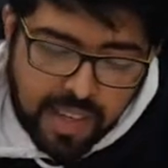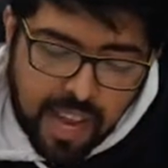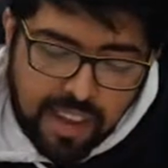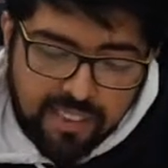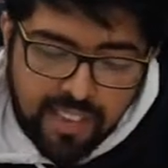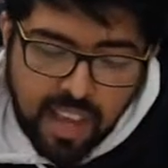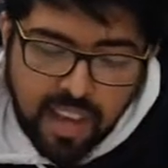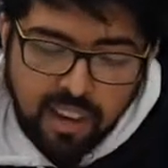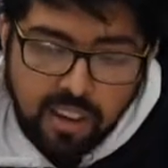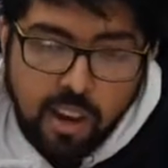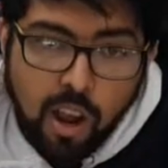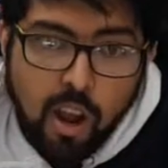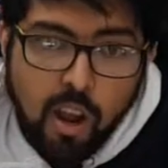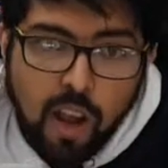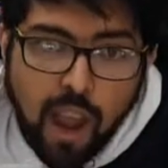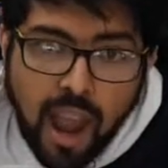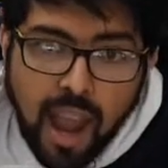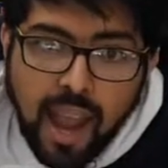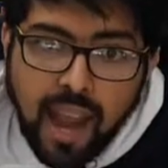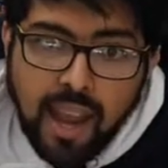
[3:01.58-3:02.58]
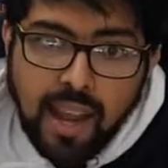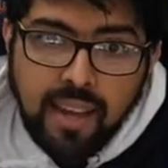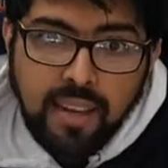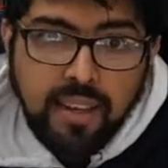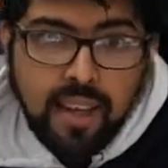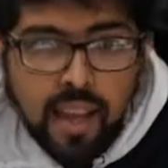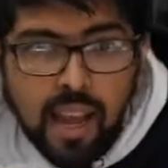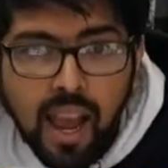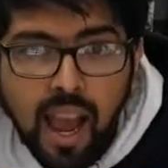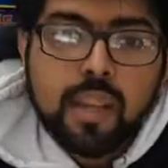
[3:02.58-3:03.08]
gave that a go,
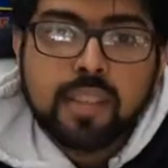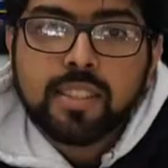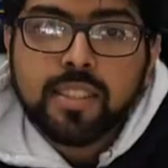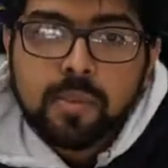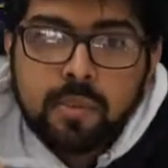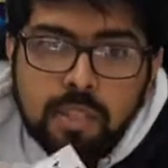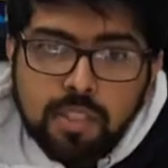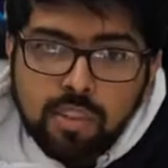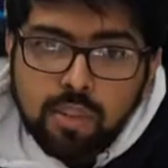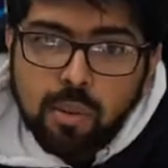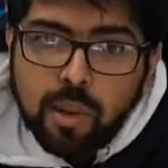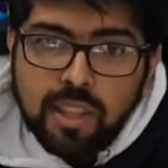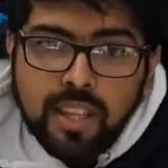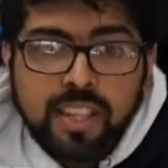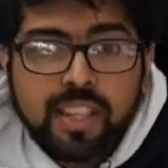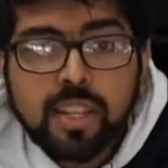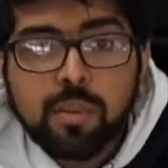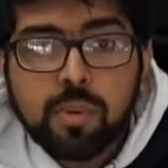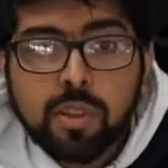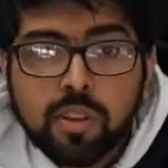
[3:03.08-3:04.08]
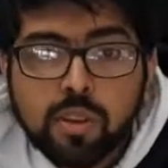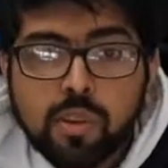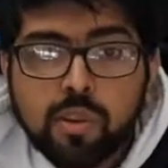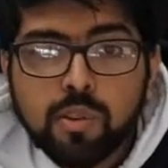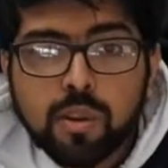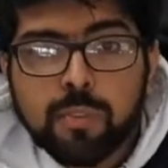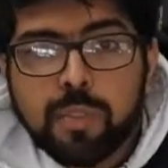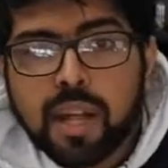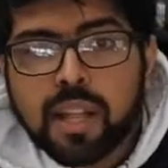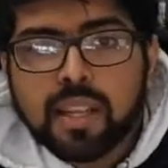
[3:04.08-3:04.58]
and similar to what they did with Coup
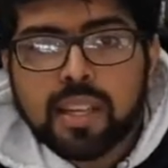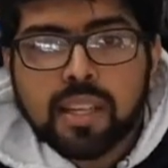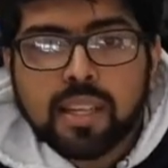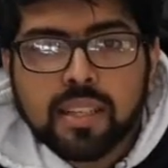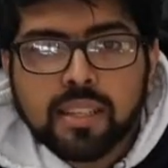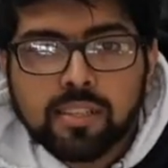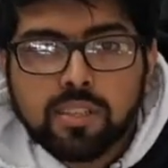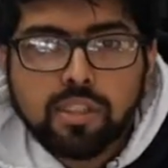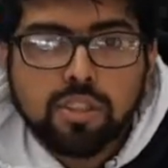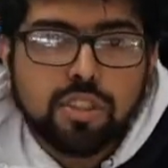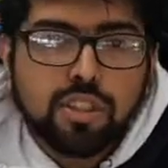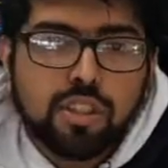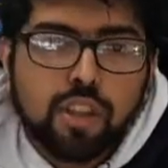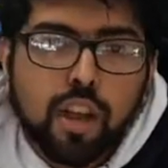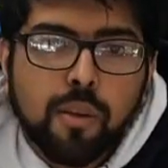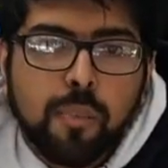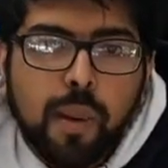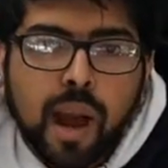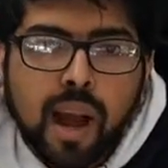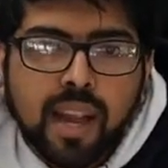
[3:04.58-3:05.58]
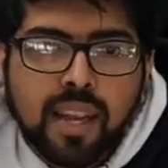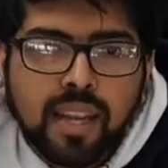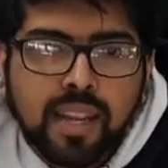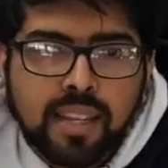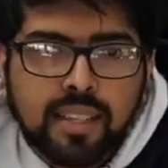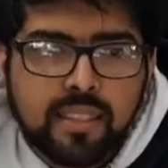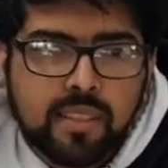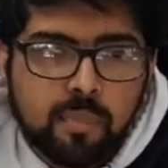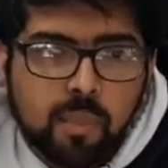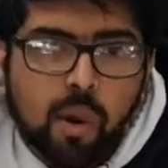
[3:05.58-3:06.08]
Rebellion, Sushi Go Party
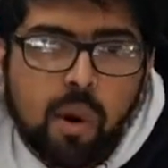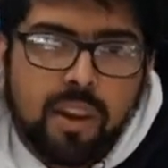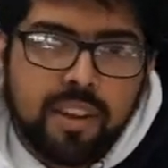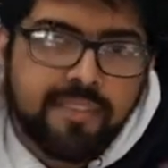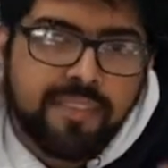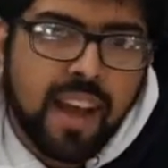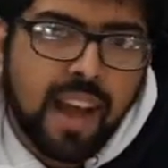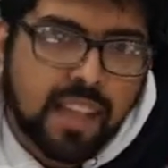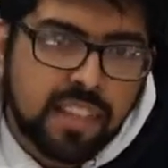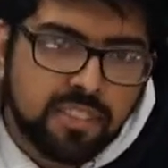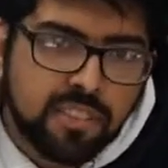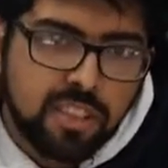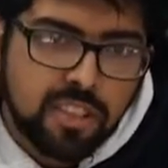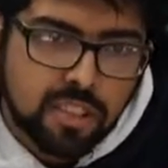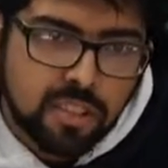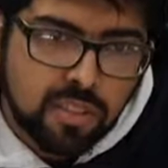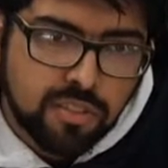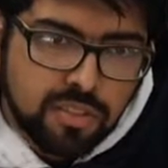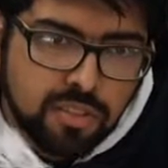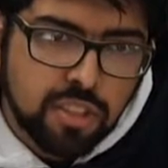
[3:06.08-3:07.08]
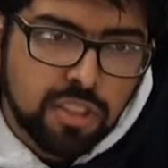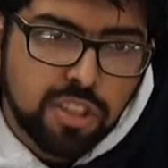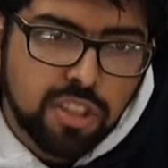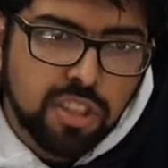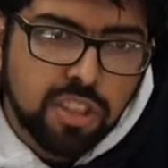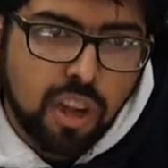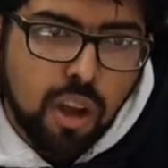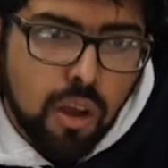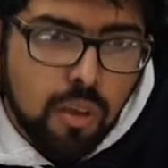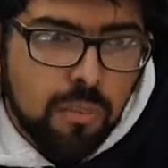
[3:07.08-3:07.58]
is a more advanced version of Sushi
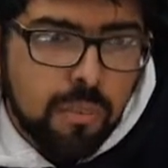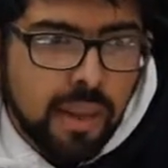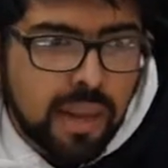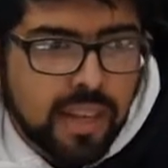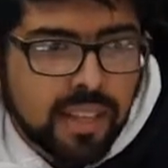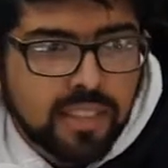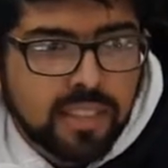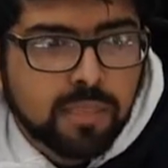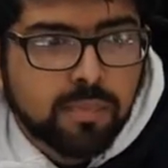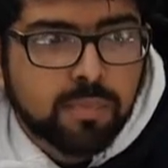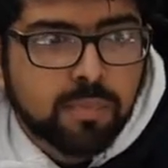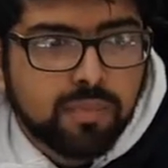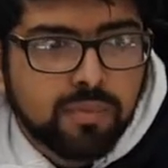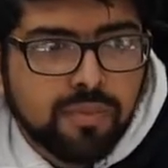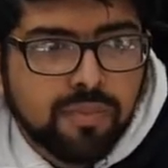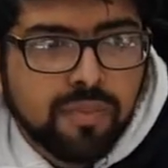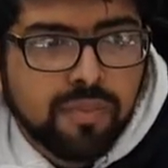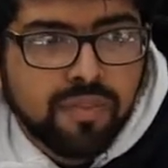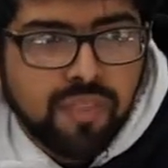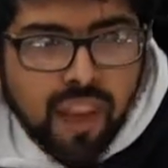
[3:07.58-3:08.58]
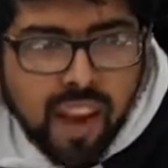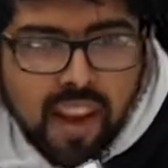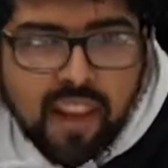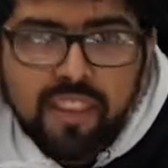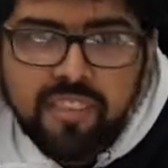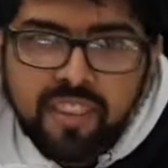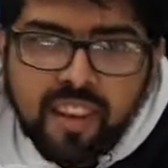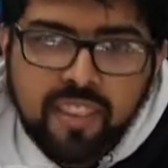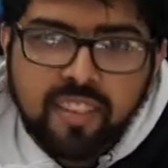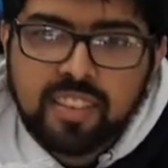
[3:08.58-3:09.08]
Go, but it's
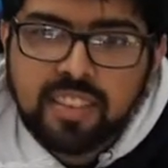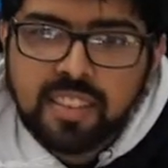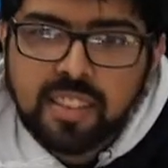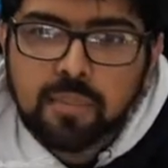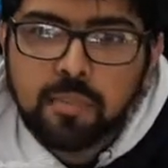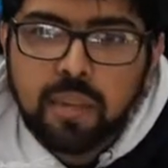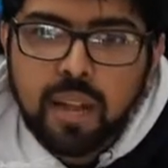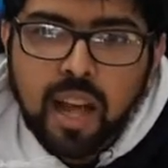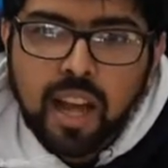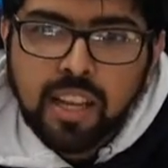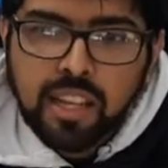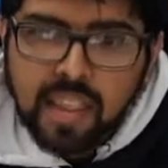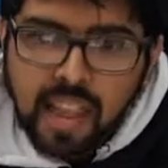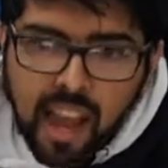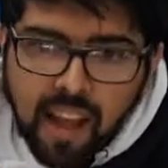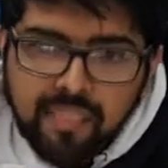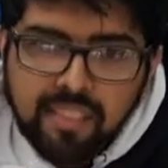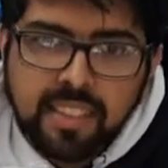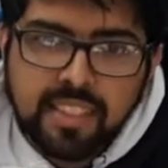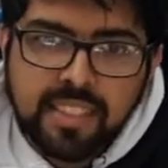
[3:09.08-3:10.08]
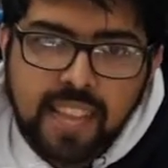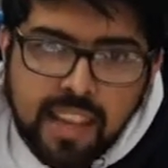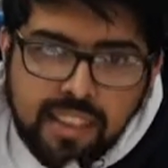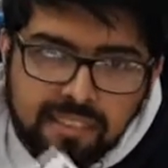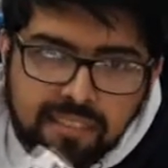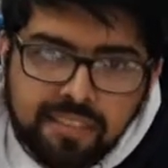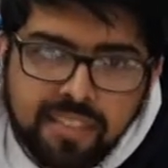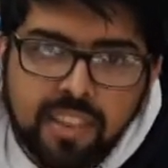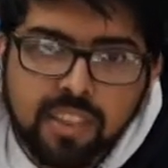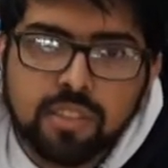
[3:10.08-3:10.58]
very, very similar. You have the
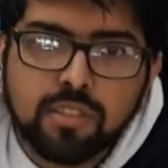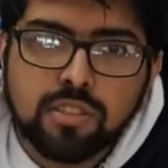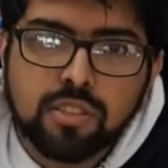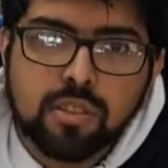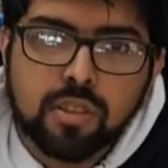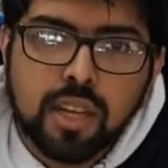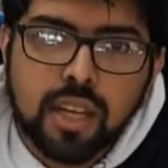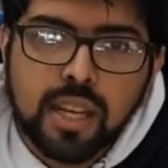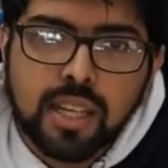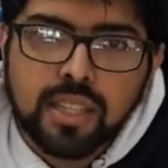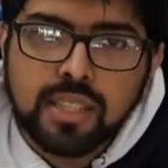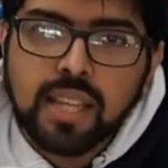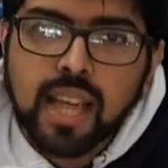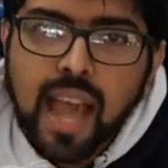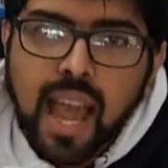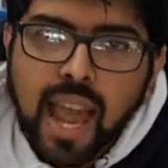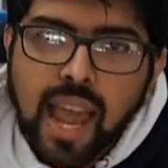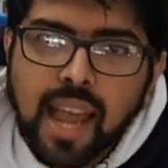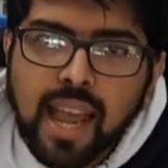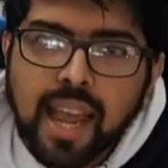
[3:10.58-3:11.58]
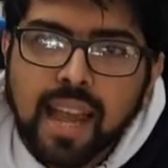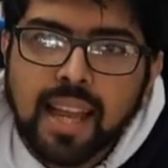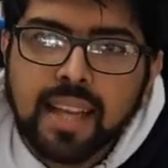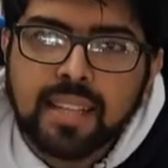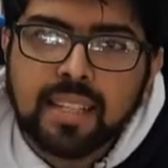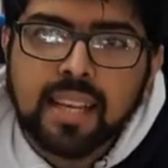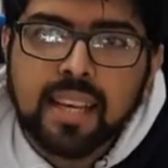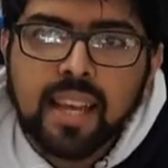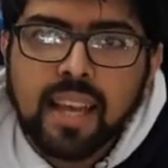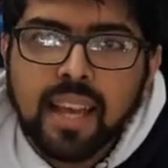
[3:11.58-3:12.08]
same feel to it,
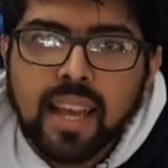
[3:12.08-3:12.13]
and